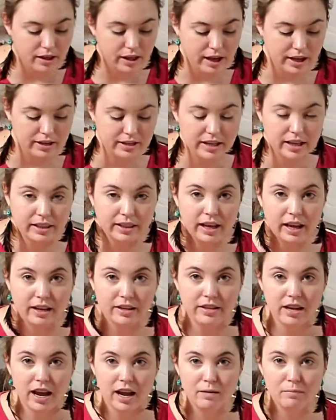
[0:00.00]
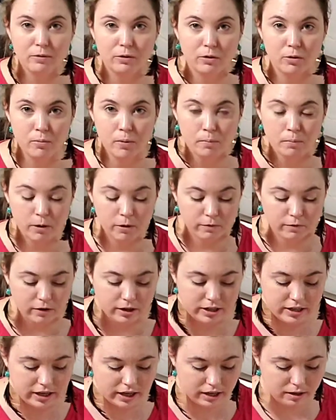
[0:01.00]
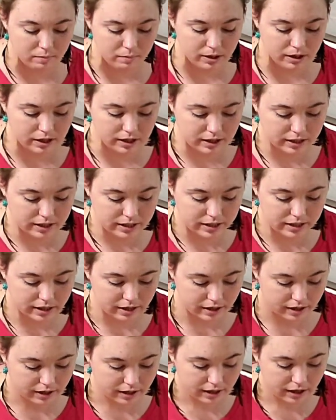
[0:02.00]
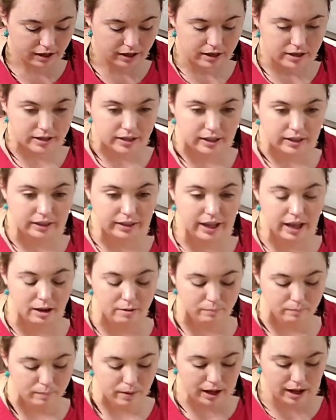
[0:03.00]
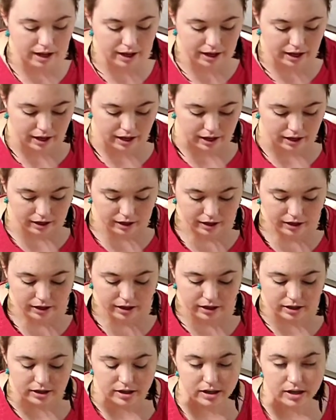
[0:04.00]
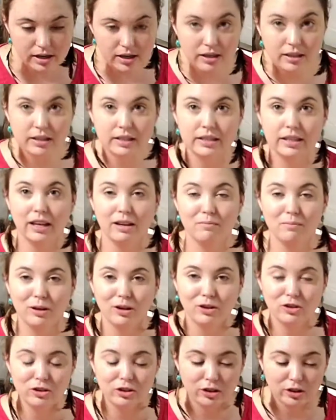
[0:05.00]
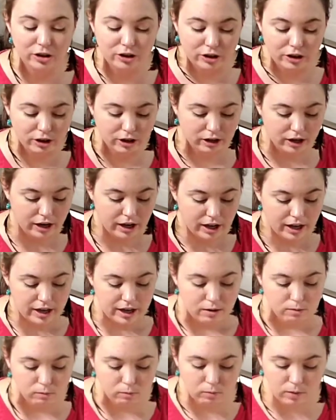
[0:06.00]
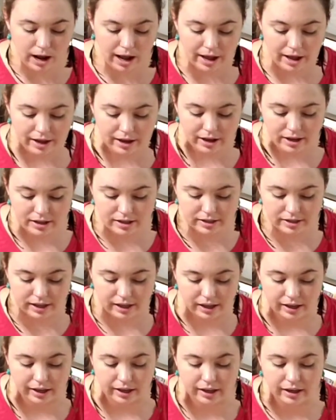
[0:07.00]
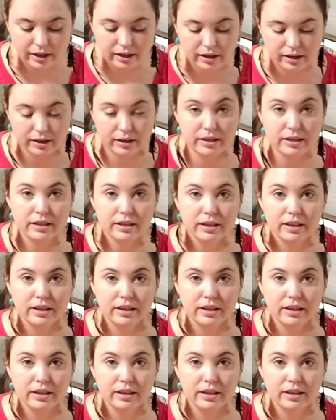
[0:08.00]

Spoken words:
I set that timer, remember, for 10 minutes to let my yeast and my sugar rise, and